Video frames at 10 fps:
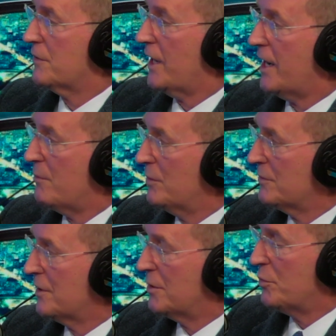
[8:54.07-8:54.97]
camera,
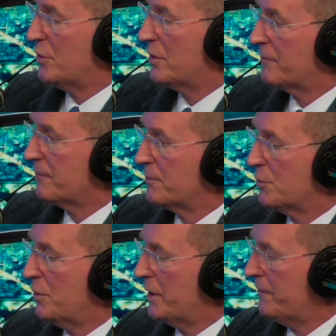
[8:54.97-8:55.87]
instead of pulling from
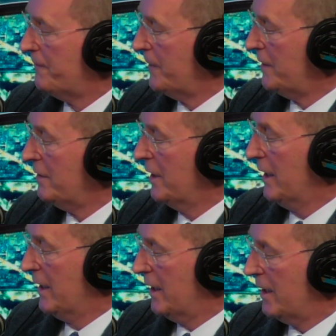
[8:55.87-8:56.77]
20 feet
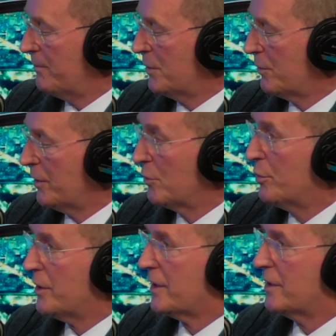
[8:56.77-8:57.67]
up to where your book